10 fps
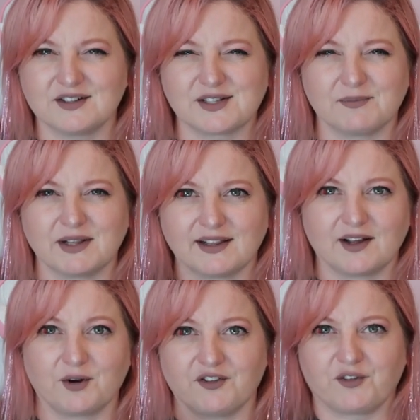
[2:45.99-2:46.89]
or something,
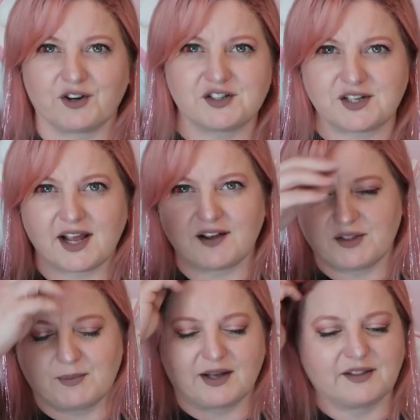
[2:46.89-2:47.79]
like, or the first day
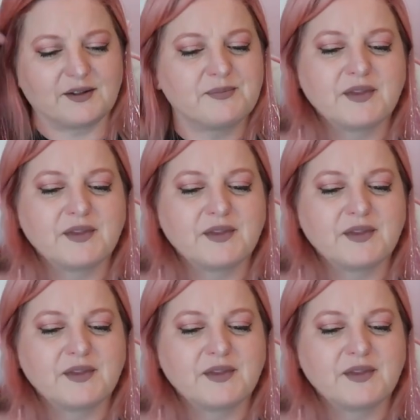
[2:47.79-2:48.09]
of the month.